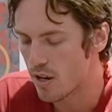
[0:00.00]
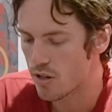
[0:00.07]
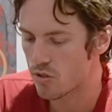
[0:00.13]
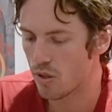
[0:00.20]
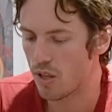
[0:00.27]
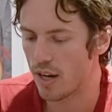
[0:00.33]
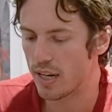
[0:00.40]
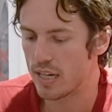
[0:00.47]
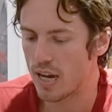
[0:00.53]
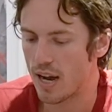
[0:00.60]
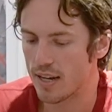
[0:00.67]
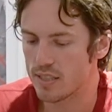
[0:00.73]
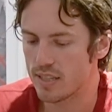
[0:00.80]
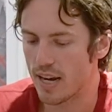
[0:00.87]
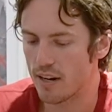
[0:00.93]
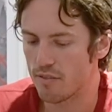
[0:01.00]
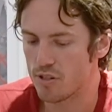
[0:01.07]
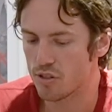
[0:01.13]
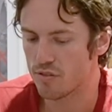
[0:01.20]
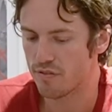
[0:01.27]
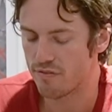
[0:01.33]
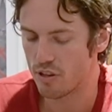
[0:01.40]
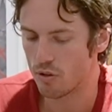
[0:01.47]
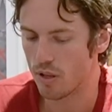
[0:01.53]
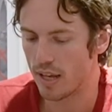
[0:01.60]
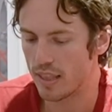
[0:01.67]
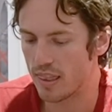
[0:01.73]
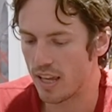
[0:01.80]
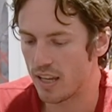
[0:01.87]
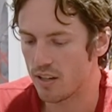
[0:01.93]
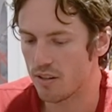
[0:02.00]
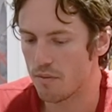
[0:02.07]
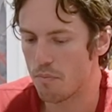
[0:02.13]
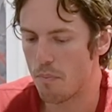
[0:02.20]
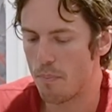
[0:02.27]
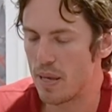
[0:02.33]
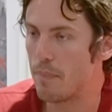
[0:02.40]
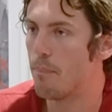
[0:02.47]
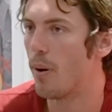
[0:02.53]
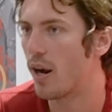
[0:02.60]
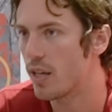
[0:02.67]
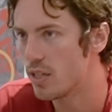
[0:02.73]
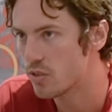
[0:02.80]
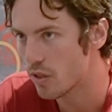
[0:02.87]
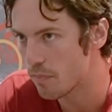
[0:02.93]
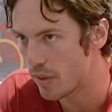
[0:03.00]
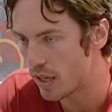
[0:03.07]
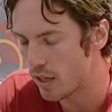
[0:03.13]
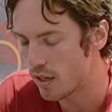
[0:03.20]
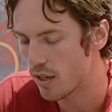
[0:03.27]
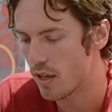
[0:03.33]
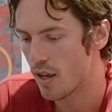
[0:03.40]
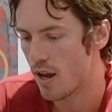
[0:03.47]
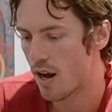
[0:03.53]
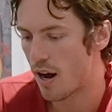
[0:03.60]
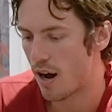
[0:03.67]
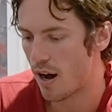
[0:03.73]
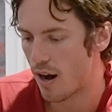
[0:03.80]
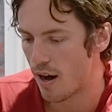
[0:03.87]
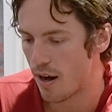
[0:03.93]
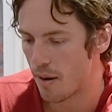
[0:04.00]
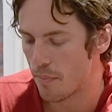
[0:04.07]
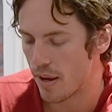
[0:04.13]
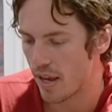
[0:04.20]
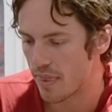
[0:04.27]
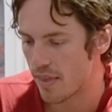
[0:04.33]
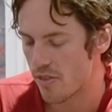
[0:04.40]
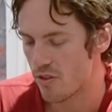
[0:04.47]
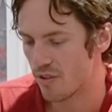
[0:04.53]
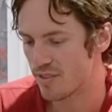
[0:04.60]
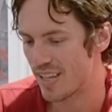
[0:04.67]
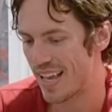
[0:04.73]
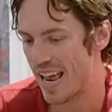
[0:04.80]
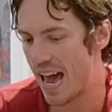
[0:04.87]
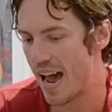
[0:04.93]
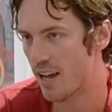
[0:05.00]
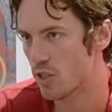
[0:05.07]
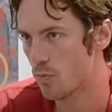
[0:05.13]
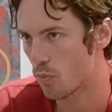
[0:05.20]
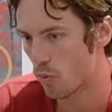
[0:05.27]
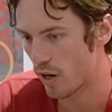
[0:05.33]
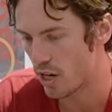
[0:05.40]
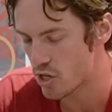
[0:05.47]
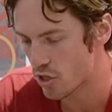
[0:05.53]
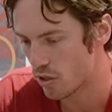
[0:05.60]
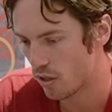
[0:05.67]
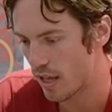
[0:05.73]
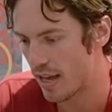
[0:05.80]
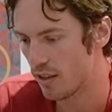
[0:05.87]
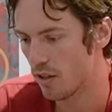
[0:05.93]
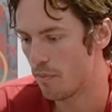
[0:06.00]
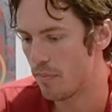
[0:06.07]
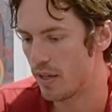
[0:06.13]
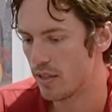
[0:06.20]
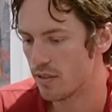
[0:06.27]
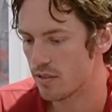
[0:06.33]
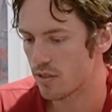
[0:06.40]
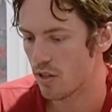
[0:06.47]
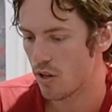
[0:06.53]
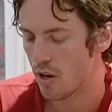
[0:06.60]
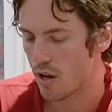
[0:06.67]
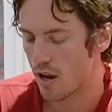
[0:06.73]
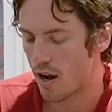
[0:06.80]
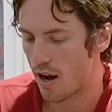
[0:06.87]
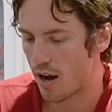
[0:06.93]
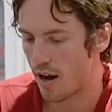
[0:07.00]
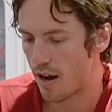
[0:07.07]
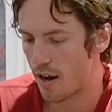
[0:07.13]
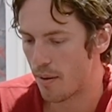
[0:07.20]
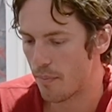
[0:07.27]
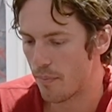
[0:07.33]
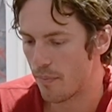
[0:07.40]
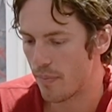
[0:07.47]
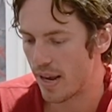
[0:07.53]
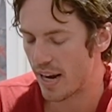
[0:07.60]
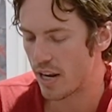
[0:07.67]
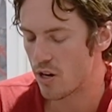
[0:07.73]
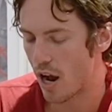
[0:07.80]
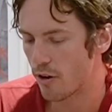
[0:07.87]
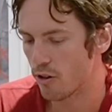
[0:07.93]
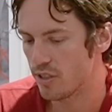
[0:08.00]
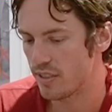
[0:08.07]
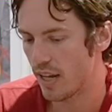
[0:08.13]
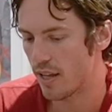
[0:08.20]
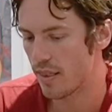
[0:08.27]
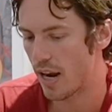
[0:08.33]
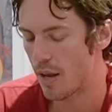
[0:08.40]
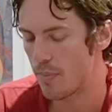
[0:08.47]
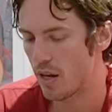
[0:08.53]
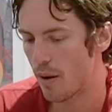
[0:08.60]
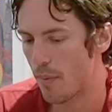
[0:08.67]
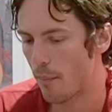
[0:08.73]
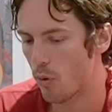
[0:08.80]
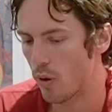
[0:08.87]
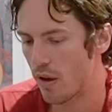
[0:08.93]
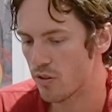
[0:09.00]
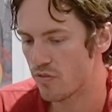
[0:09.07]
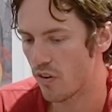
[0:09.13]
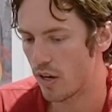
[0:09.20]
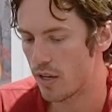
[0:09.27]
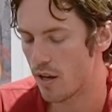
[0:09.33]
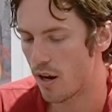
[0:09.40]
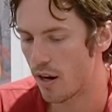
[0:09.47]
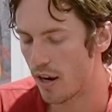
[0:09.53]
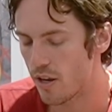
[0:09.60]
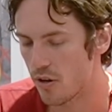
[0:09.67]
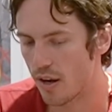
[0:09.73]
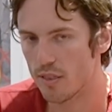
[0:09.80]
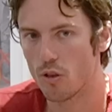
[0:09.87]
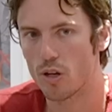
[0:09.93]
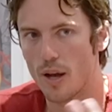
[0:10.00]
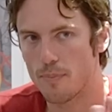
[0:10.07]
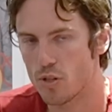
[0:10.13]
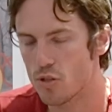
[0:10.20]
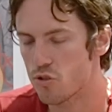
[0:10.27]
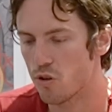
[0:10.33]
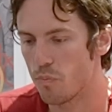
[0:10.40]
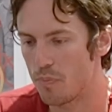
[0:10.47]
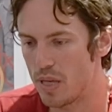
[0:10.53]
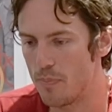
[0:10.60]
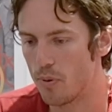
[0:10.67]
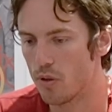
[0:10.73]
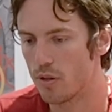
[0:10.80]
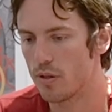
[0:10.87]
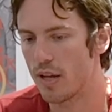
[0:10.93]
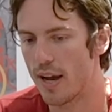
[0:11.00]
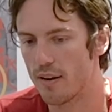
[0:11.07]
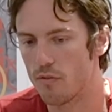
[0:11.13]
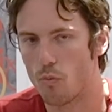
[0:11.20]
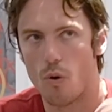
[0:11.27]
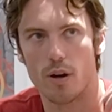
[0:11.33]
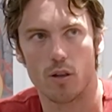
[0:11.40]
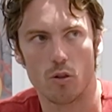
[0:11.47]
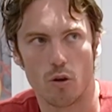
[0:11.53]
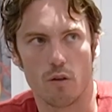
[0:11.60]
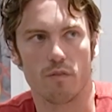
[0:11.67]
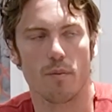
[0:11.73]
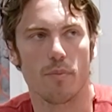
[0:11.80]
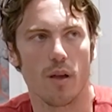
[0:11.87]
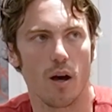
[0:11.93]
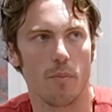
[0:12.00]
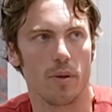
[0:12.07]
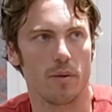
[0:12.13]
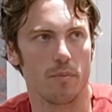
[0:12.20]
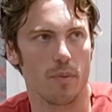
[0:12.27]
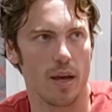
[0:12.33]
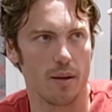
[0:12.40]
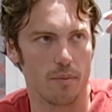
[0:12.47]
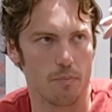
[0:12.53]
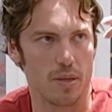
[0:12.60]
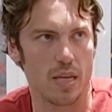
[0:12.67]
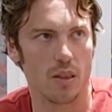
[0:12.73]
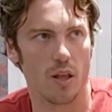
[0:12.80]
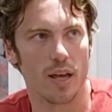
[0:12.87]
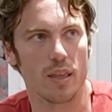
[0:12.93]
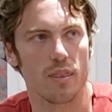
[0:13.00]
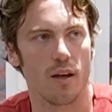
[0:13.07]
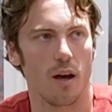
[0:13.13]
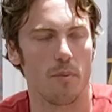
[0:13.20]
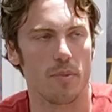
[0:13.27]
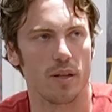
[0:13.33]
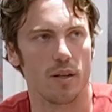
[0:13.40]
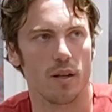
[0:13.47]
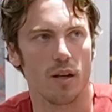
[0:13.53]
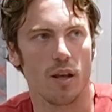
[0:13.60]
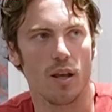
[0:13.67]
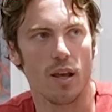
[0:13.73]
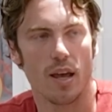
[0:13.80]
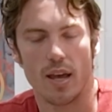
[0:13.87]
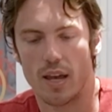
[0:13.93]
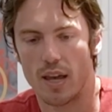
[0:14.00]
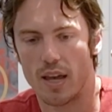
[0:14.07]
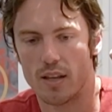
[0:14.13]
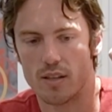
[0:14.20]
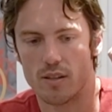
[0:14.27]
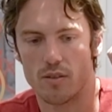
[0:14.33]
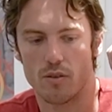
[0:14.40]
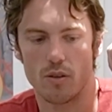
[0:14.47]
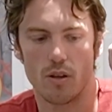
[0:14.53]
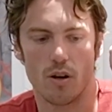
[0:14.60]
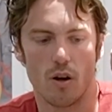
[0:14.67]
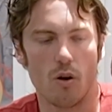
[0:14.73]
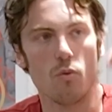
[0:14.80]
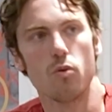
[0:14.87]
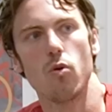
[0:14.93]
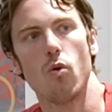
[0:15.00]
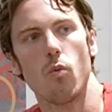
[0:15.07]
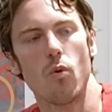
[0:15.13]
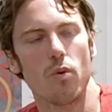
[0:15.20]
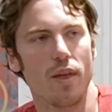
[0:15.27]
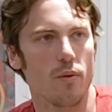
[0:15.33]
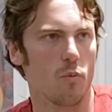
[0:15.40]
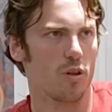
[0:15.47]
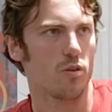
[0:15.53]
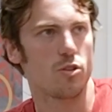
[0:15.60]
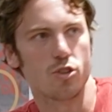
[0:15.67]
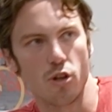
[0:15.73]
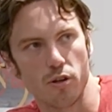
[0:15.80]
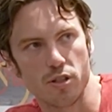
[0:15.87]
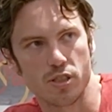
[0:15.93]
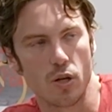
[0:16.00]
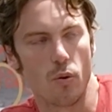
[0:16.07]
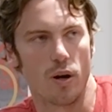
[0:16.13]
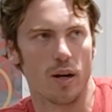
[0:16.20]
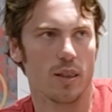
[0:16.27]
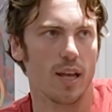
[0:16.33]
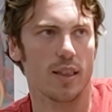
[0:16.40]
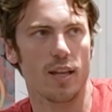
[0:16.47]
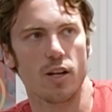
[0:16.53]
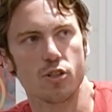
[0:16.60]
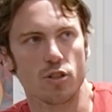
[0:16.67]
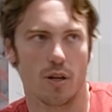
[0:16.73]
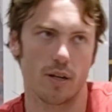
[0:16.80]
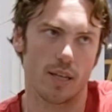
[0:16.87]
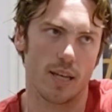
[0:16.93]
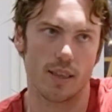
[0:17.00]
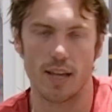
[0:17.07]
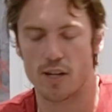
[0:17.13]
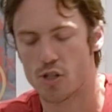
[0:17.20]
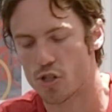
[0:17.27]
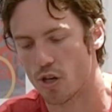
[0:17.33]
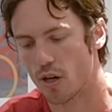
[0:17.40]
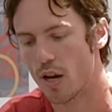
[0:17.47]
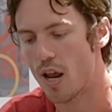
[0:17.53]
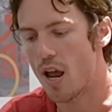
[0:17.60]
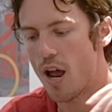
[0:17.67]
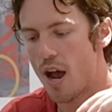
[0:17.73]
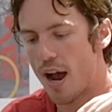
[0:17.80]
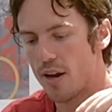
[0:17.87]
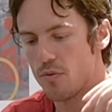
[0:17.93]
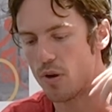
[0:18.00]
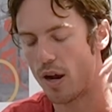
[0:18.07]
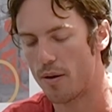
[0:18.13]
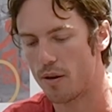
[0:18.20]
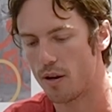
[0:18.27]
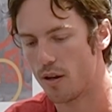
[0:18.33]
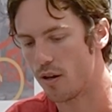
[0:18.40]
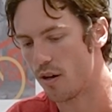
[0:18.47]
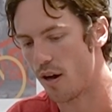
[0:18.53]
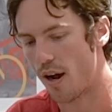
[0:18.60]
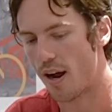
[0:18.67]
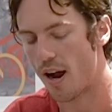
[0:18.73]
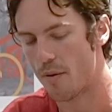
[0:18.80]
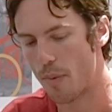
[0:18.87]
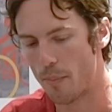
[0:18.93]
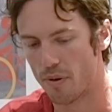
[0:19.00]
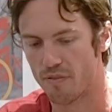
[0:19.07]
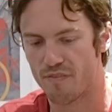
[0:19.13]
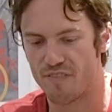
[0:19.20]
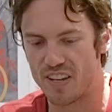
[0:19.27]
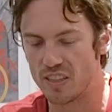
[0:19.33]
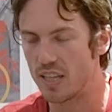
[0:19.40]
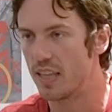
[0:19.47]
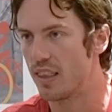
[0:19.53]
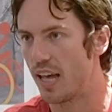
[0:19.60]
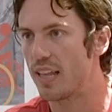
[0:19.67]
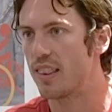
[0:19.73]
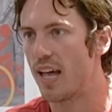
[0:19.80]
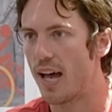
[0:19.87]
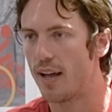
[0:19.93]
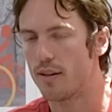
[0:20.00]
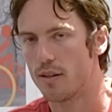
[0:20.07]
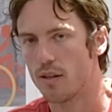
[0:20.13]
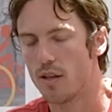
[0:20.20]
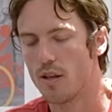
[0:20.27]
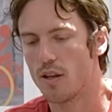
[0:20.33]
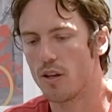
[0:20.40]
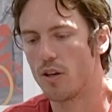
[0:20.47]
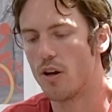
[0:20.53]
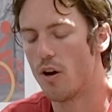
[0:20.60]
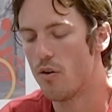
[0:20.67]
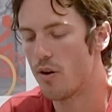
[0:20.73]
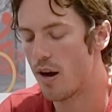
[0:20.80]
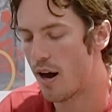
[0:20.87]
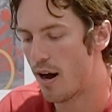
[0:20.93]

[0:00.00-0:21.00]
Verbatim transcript: So a lot of guys kind of just feel like they could be buddies with me. Um, and then there's an aspirational element. Um, and I understand that. I mean, I remember when I was very young, uh, you know, I'd look up to certain people and kind of want to learn from them and, and be like them and, and, and you know, oh, cool. What shirt is he wearing? I like that shirt. I'm gonna get that shirt. I, I, I remember feeling like that, you know?